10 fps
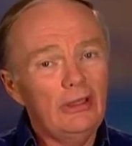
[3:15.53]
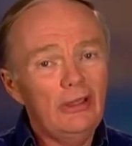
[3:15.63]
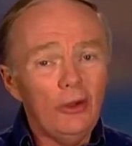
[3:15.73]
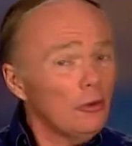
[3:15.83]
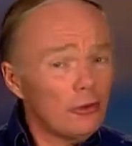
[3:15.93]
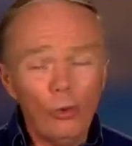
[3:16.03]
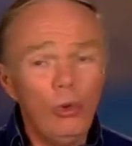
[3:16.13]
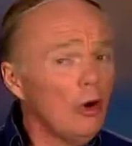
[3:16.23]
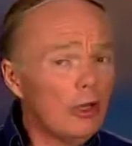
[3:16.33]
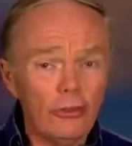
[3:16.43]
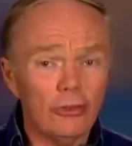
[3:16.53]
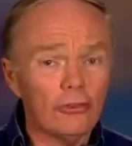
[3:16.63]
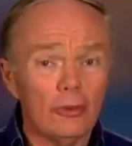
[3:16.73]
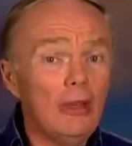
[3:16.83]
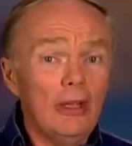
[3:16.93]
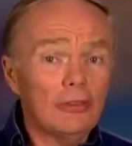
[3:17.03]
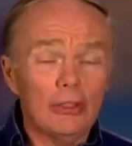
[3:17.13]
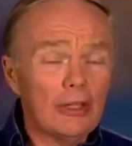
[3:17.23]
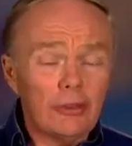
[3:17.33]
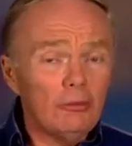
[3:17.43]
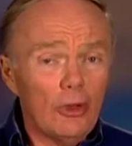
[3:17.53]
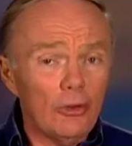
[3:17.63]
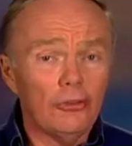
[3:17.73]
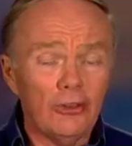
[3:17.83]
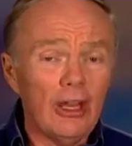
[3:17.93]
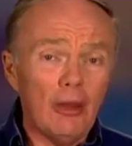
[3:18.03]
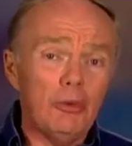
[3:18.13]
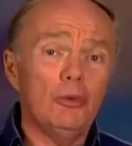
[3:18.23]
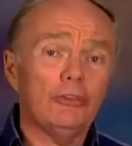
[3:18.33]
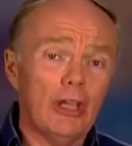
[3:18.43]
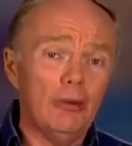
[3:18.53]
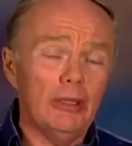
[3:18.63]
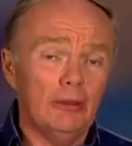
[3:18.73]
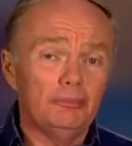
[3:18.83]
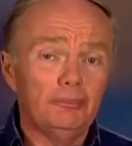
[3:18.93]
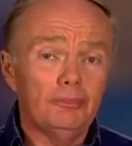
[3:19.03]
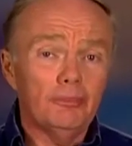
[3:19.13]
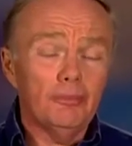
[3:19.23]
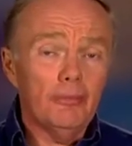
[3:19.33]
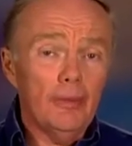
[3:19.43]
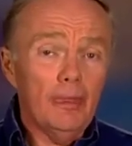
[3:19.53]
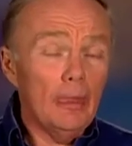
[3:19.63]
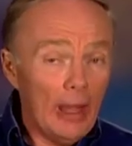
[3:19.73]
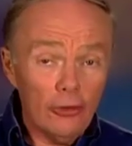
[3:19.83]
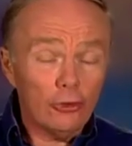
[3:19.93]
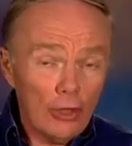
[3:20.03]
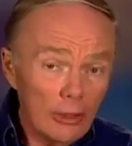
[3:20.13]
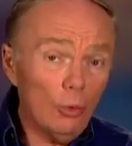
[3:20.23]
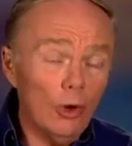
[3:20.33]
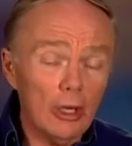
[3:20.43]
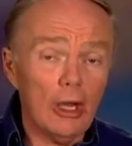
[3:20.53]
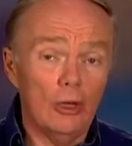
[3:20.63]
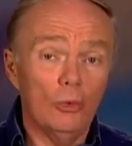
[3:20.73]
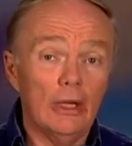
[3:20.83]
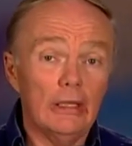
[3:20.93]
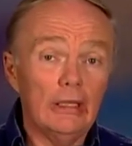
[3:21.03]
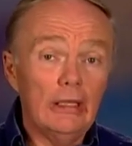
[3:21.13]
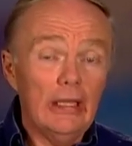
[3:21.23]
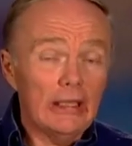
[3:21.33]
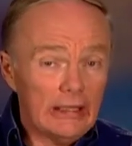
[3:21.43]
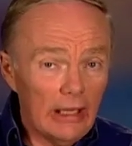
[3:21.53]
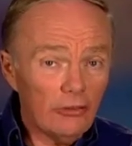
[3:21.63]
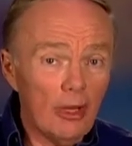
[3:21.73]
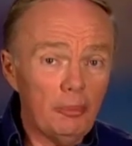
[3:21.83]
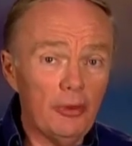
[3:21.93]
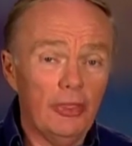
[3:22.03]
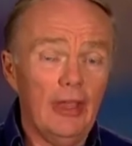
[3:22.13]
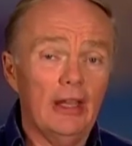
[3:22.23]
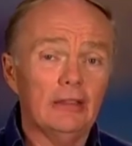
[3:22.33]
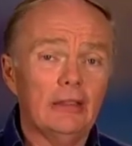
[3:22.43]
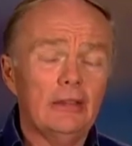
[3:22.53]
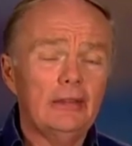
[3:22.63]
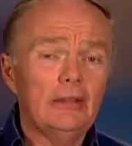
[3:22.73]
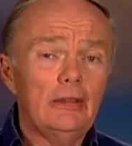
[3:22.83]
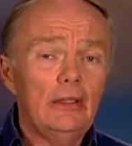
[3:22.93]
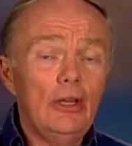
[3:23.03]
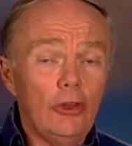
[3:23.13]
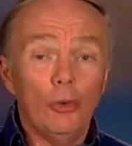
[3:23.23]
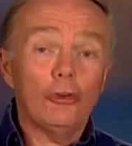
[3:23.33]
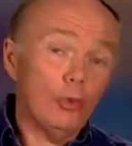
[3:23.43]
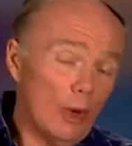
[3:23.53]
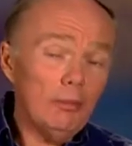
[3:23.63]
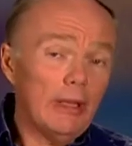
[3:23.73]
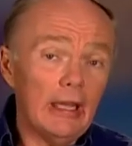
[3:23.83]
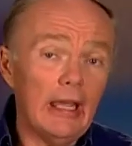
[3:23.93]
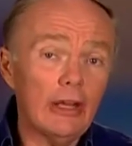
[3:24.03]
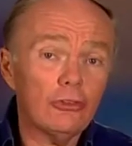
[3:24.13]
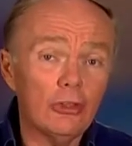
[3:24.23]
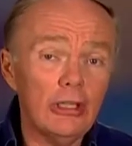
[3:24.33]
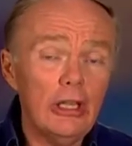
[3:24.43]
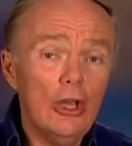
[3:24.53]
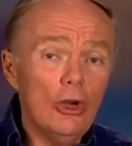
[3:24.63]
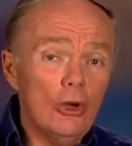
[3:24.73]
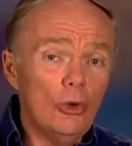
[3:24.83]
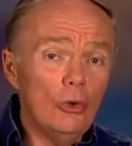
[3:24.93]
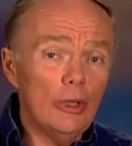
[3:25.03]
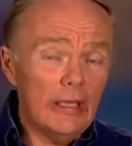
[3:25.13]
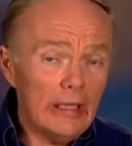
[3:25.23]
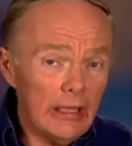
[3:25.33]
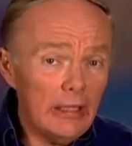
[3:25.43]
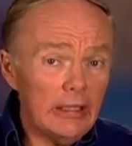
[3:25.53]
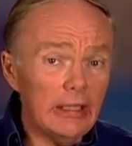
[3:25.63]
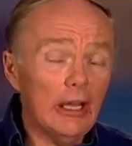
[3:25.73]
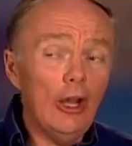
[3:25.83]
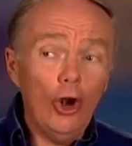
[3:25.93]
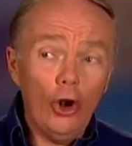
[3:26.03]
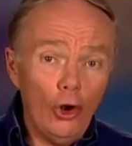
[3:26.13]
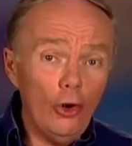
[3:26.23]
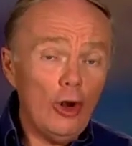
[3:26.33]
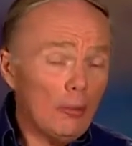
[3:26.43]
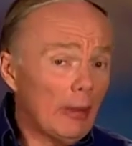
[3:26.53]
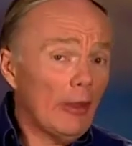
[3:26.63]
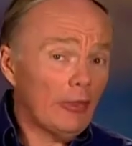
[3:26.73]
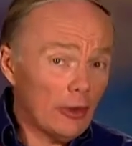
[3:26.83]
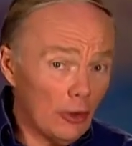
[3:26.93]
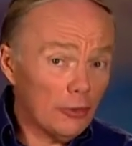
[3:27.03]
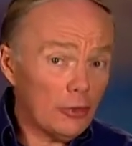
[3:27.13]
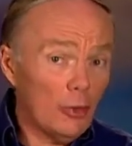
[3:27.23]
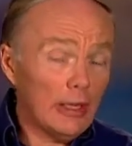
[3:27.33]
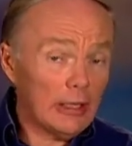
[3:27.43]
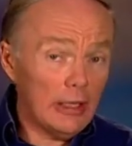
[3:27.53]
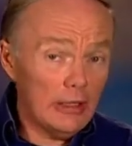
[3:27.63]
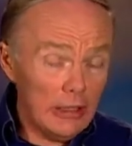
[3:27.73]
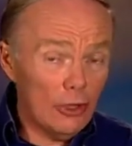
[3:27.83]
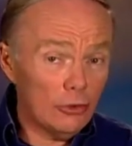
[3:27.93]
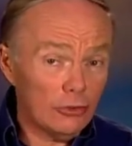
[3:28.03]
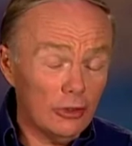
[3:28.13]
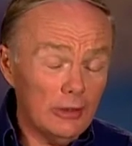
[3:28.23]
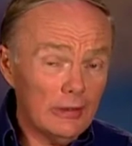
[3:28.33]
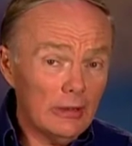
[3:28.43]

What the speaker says: There was no warning system to let them know the tsunami was coming. Now they're trying to work on one and catch up with that. There was one man, actually, who in India heard about the earthquake in the ocean